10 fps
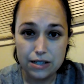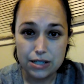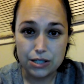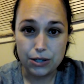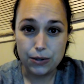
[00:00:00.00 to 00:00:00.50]

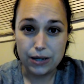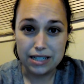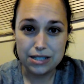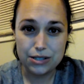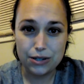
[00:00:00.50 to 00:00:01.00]
So
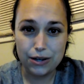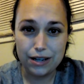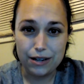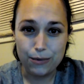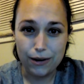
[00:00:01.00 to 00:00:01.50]
I
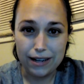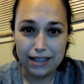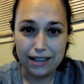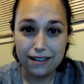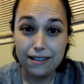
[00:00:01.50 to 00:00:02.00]
started
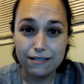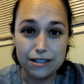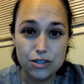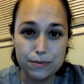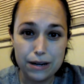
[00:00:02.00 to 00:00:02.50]
working,
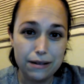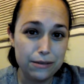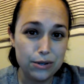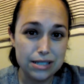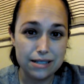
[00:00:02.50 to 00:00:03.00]
which
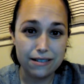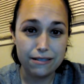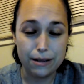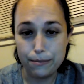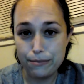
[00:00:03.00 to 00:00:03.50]
probably
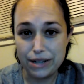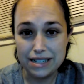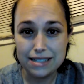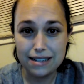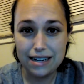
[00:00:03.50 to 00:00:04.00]
wasn't the
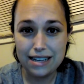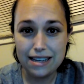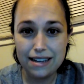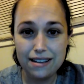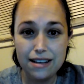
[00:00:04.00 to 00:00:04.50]
best
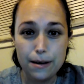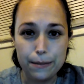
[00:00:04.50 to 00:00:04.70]
idea,